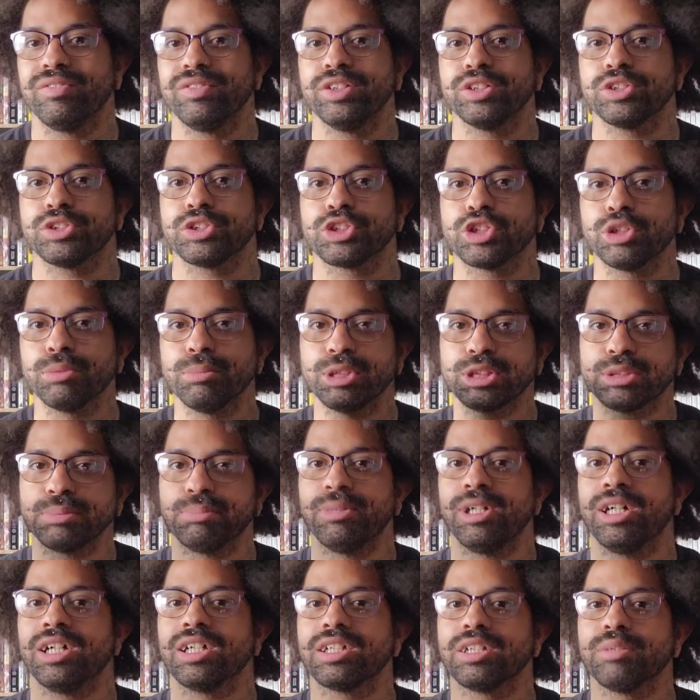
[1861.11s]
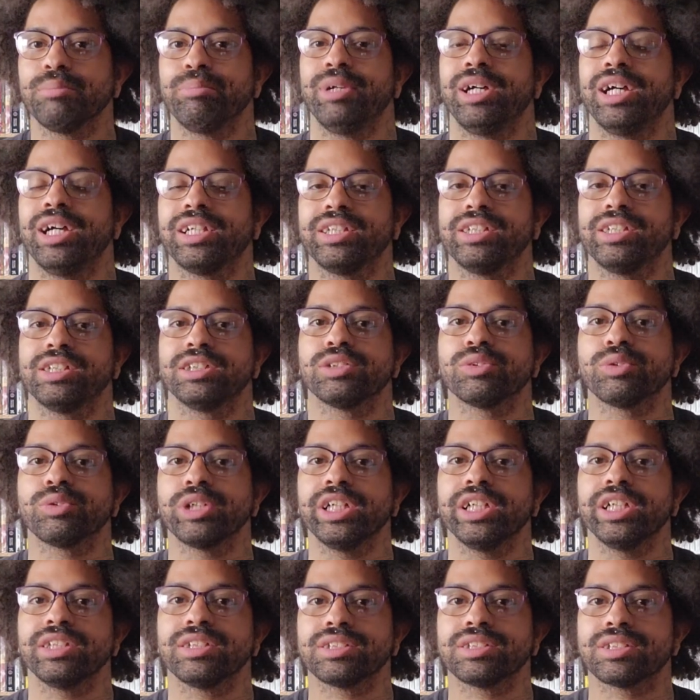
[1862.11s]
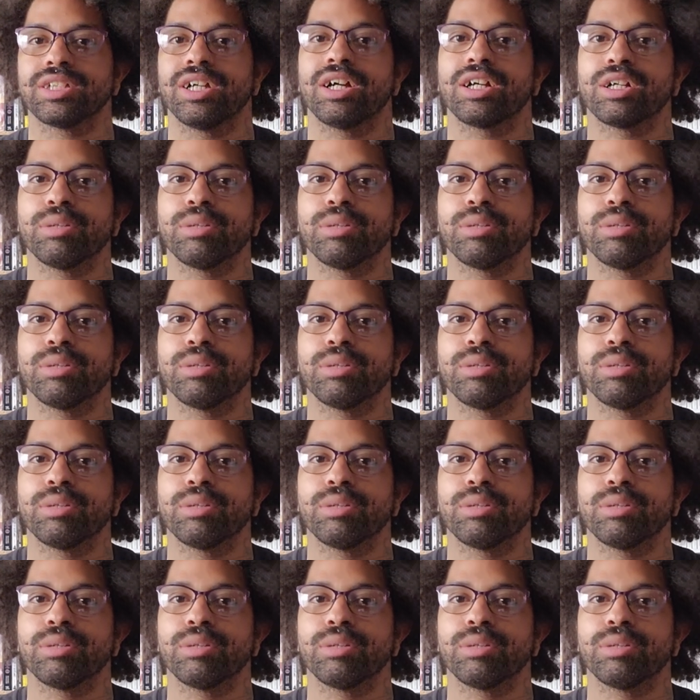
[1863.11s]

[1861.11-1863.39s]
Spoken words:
There's so much manga back here to read and talk